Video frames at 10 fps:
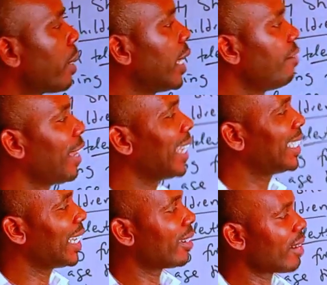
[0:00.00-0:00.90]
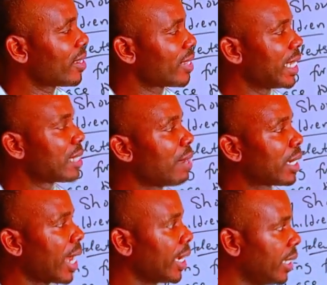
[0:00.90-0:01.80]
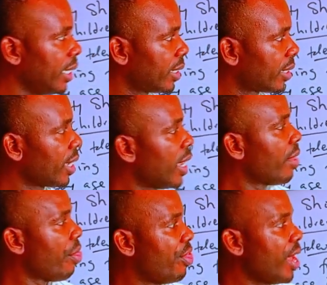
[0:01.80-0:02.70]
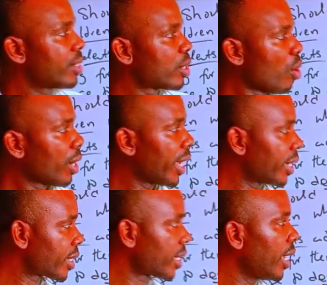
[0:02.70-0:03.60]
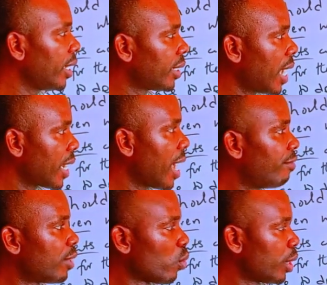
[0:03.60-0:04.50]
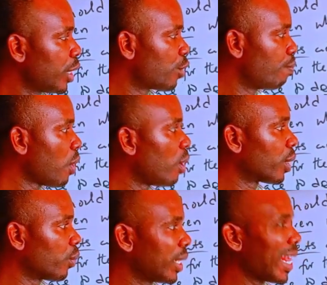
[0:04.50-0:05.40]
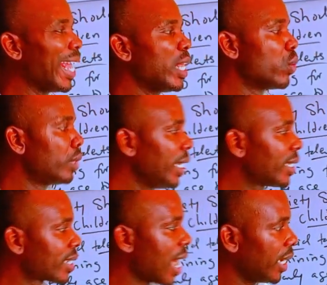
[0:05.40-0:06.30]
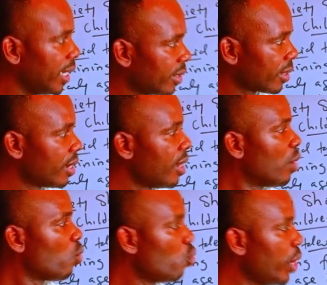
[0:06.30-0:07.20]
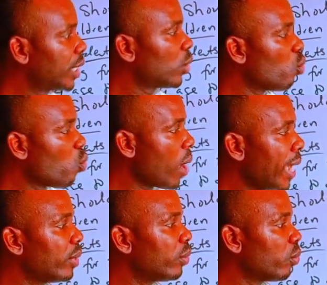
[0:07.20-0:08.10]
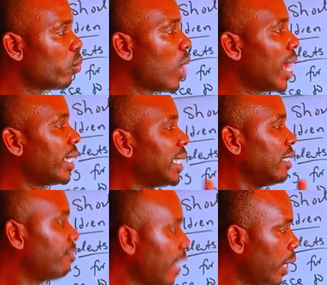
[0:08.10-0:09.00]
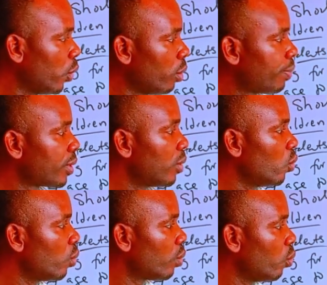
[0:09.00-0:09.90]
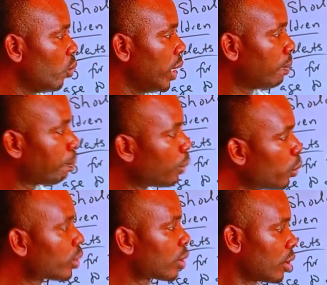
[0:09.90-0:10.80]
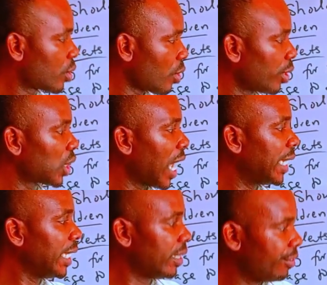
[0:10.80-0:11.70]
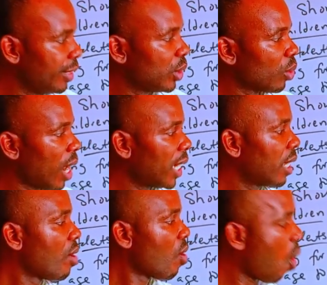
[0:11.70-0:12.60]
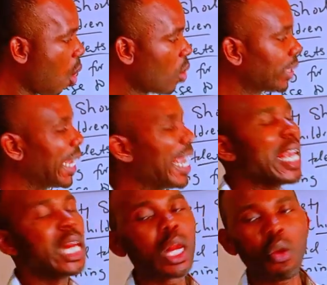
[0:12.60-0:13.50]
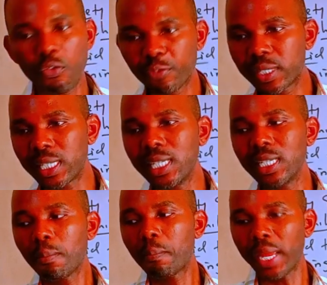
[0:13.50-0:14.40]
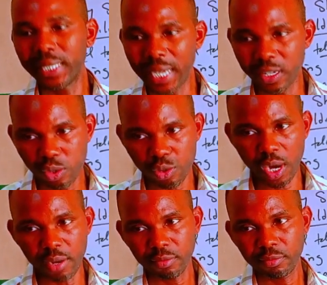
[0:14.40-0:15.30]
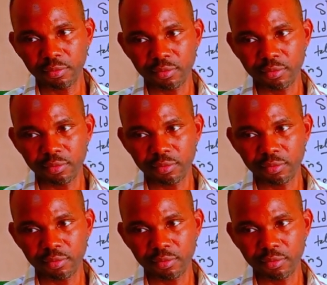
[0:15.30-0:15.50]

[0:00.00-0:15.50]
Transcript: may give a general statement like this. There is no great saying that everyone is born with a unique talent, which, when well developed, will put such an individual on a lofty pedestal.